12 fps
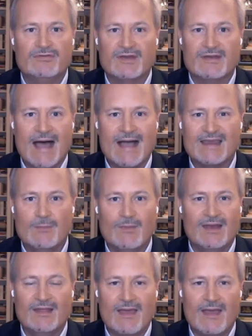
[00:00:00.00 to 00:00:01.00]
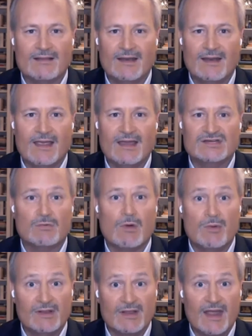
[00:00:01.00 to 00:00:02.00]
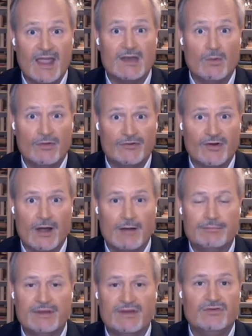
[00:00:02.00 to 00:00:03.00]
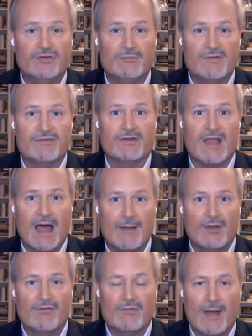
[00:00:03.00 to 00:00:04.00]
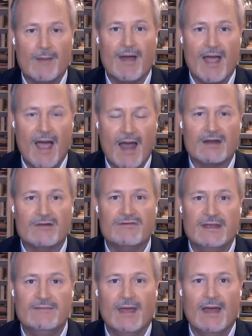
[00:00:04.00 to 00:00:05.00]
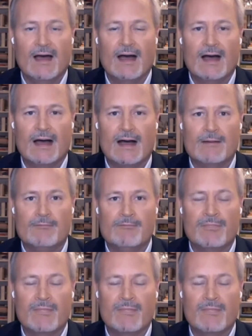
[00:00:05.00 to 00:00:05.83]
a document in that litigation. When we litigated with Trump, he sued me for libel over my biography. Deutsche